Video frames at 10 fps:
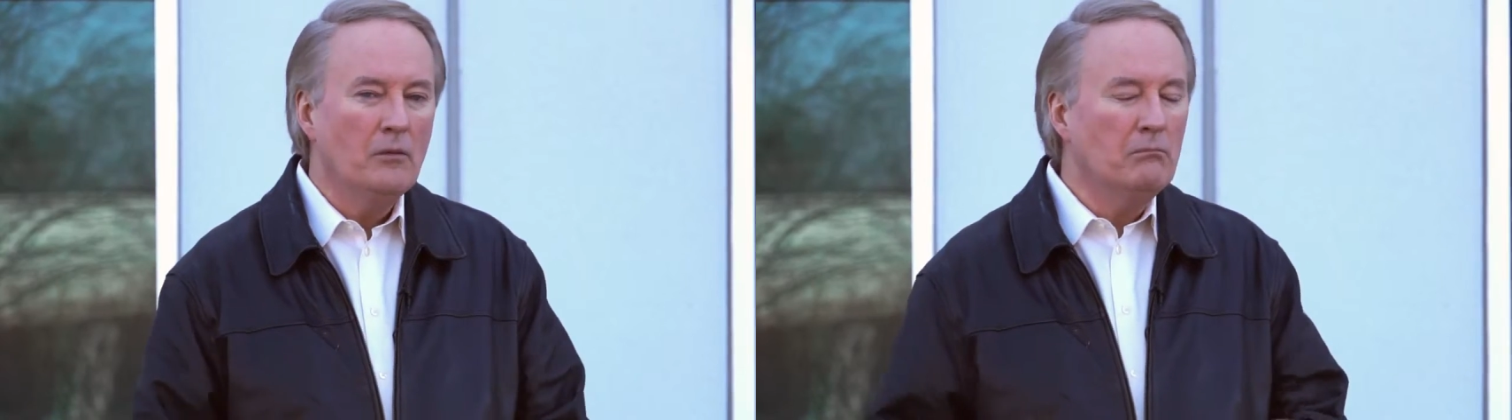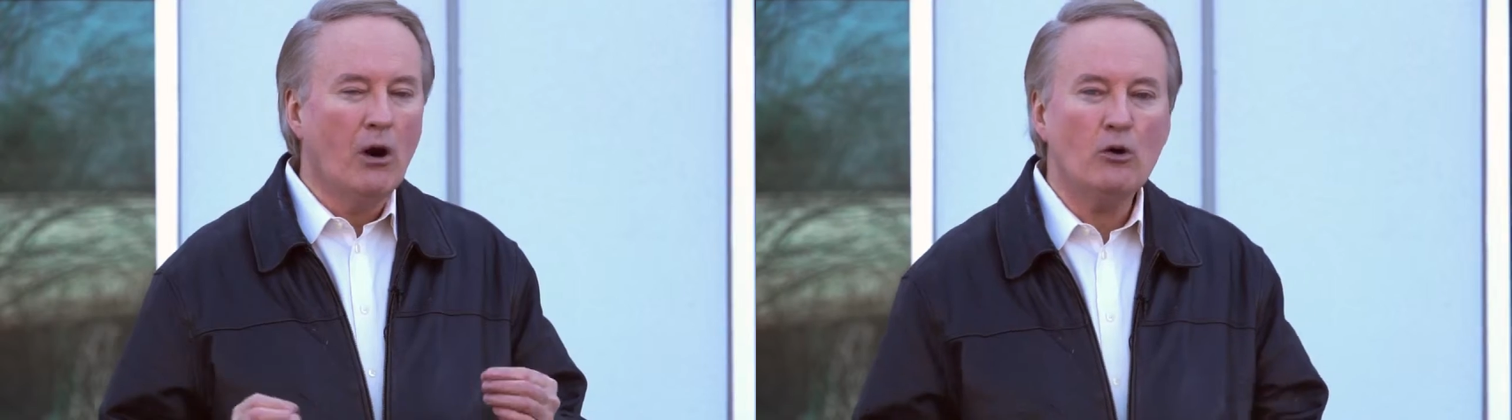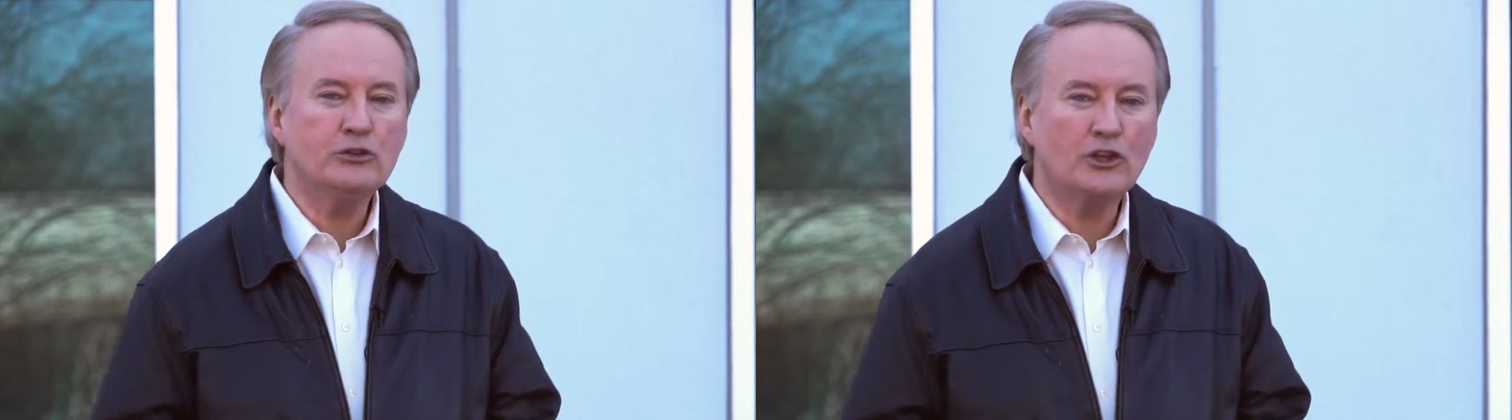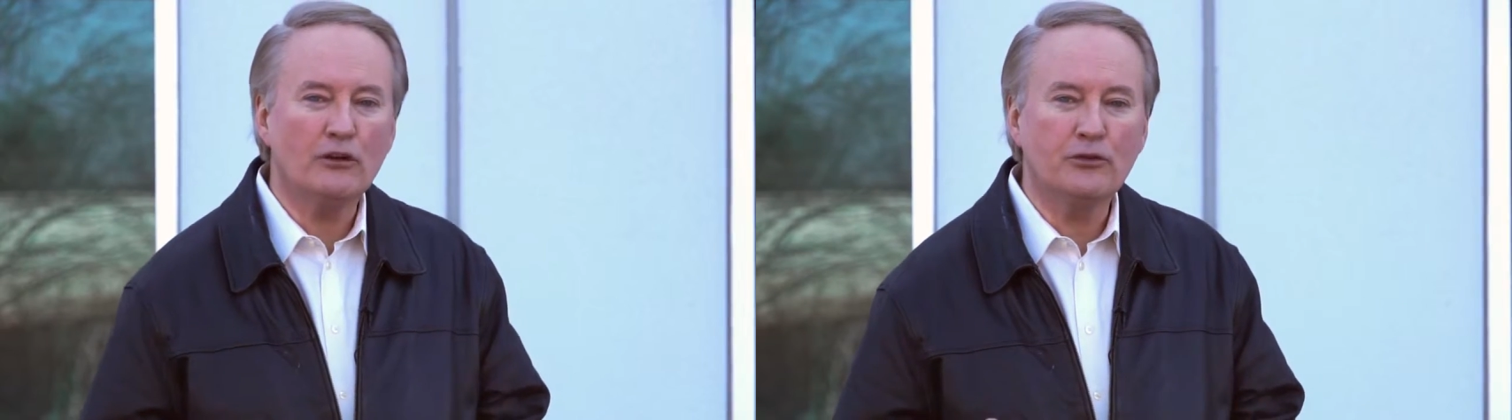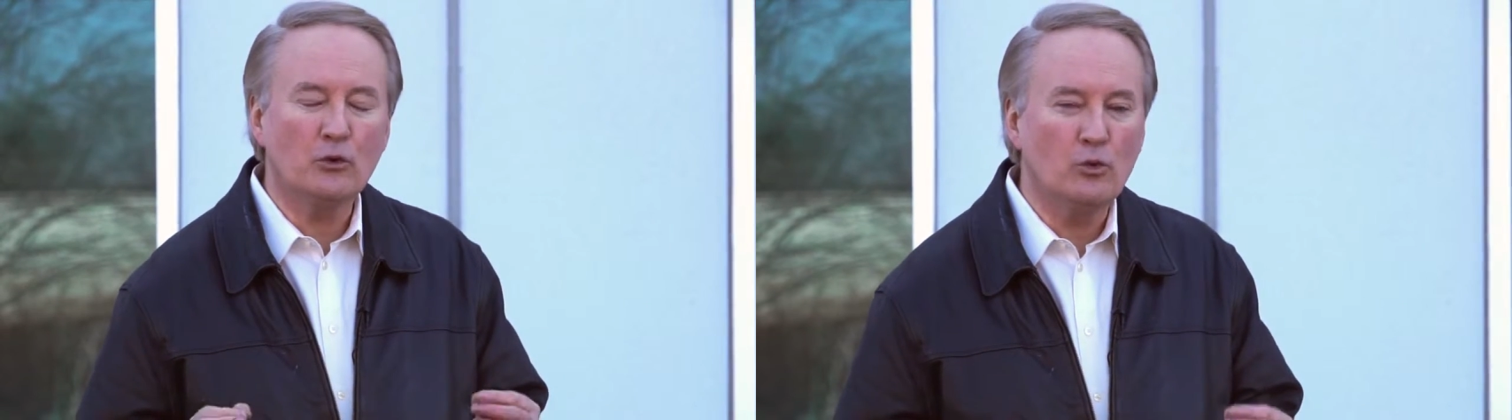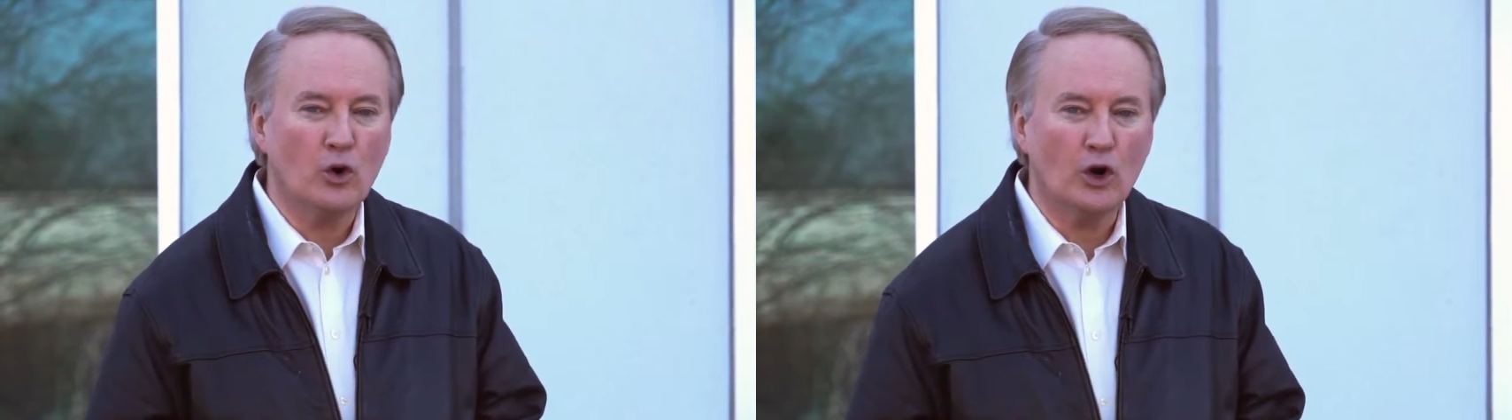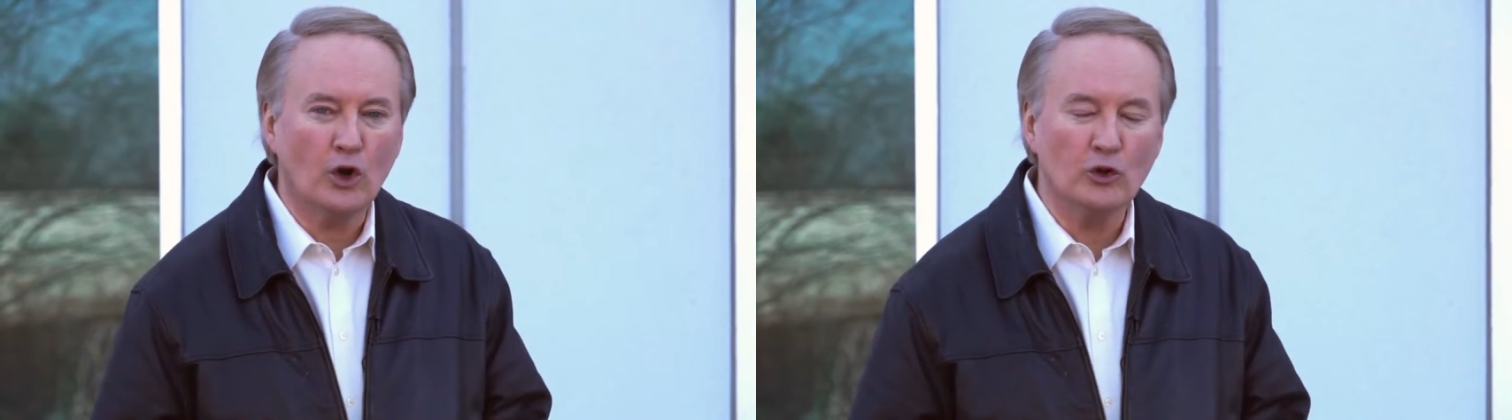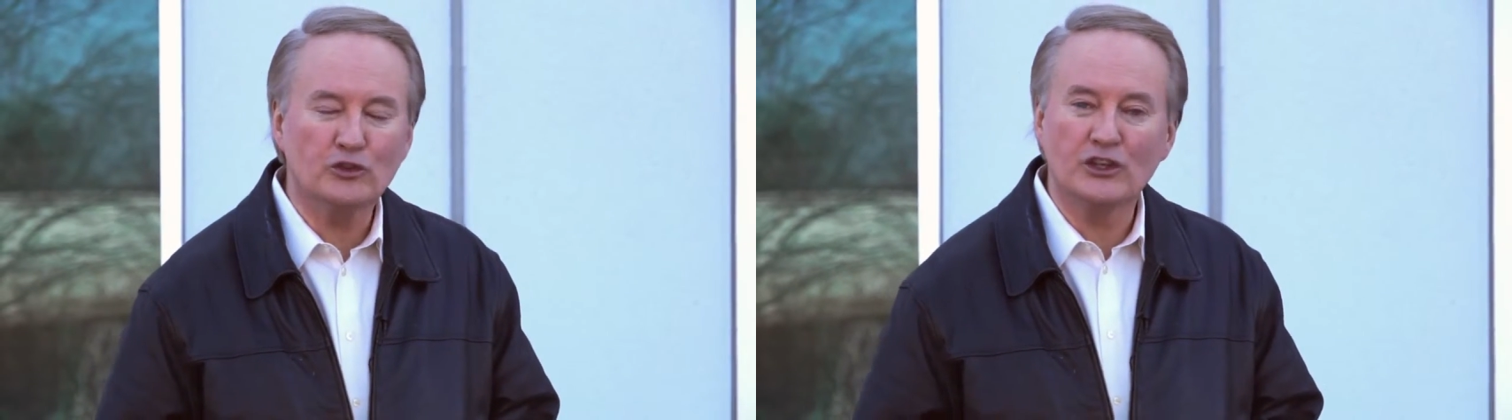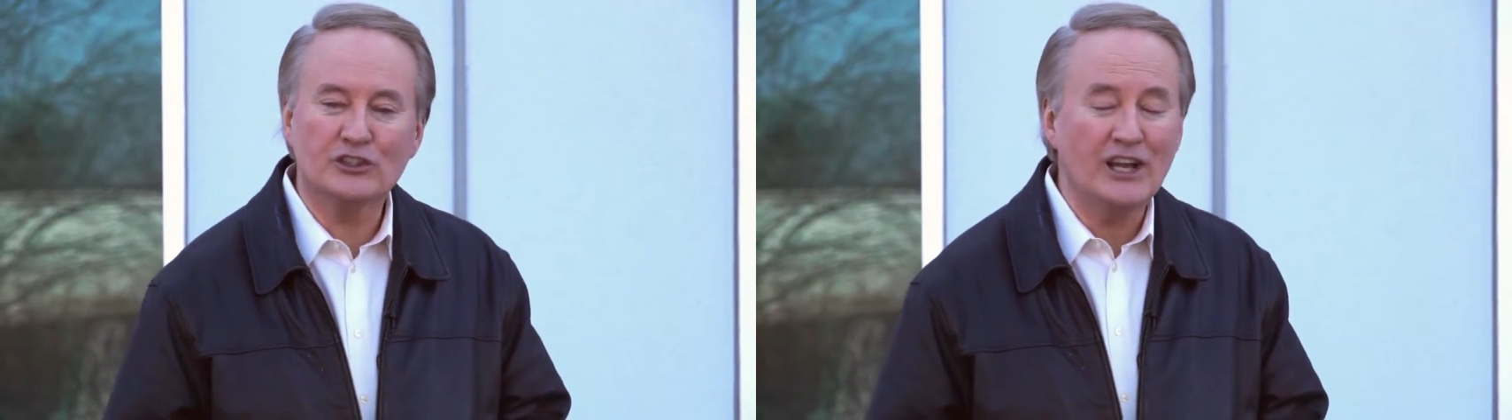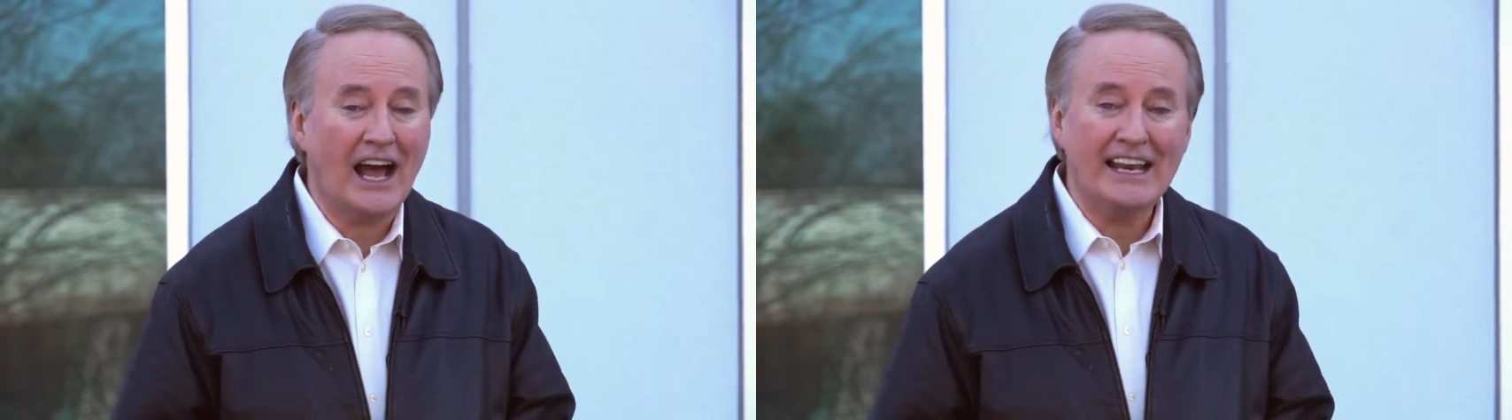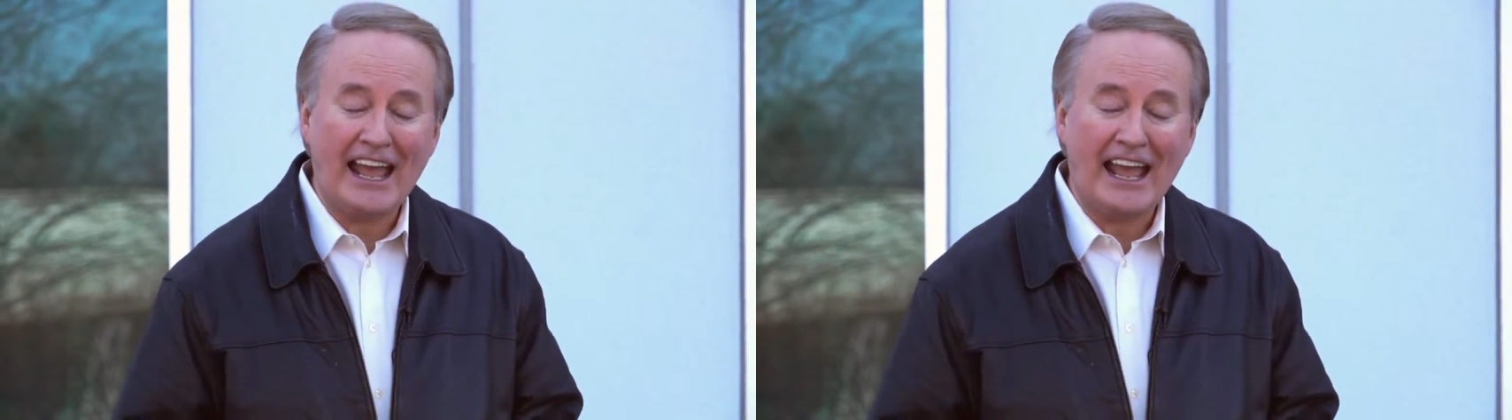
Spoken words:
Most of the world does not